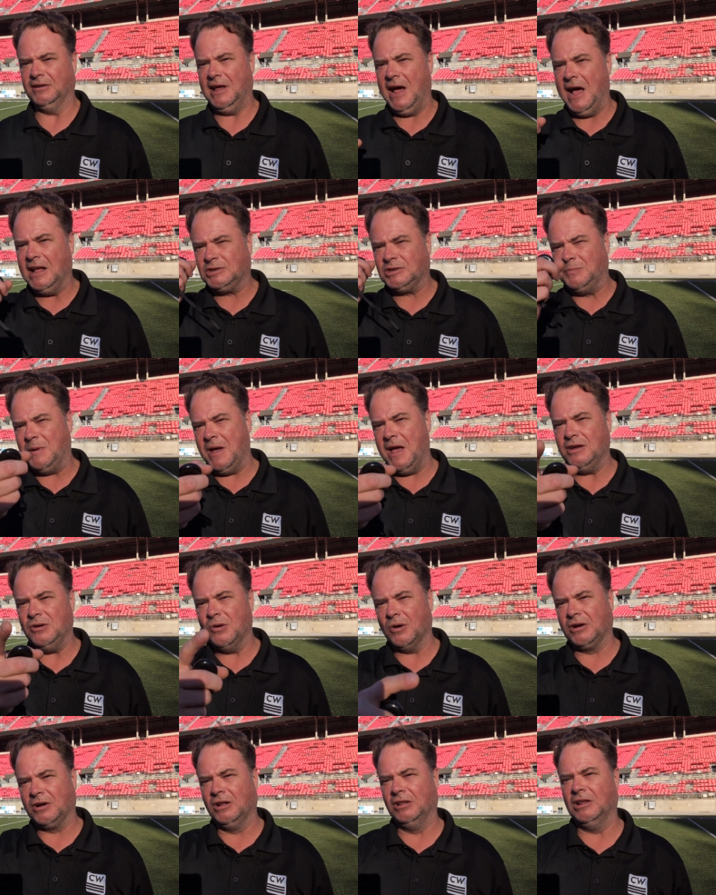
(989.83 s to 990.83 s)
That's been
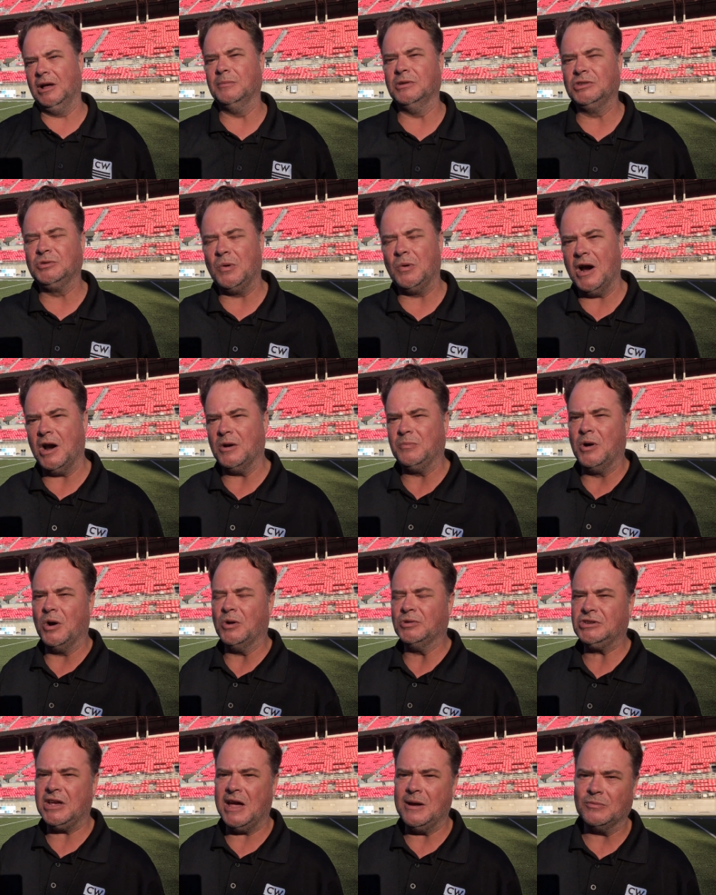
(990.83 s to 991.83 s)
your Columbus Wired
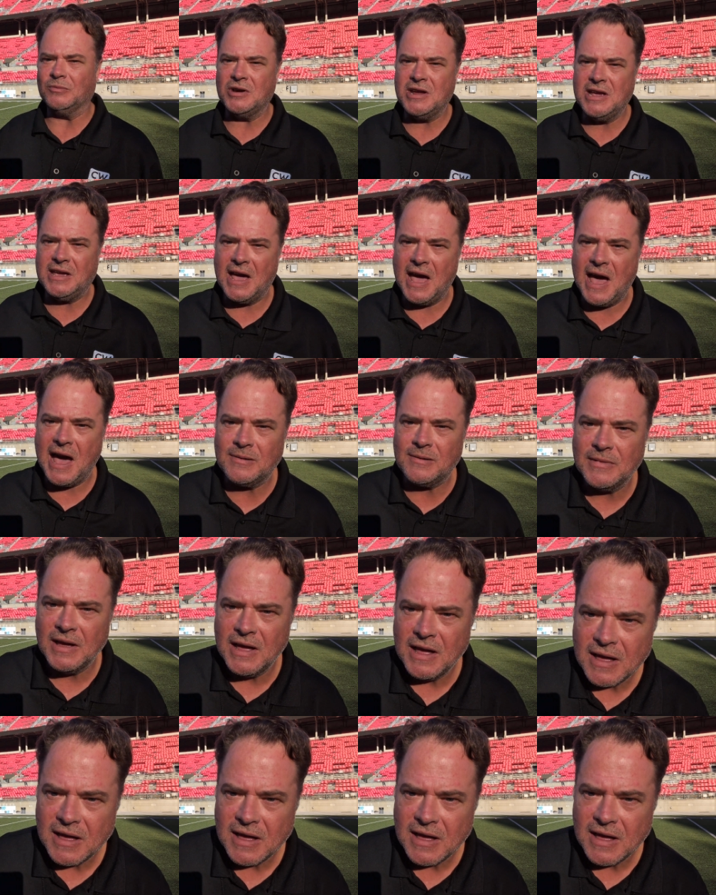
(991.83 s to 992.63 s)
postgame recap.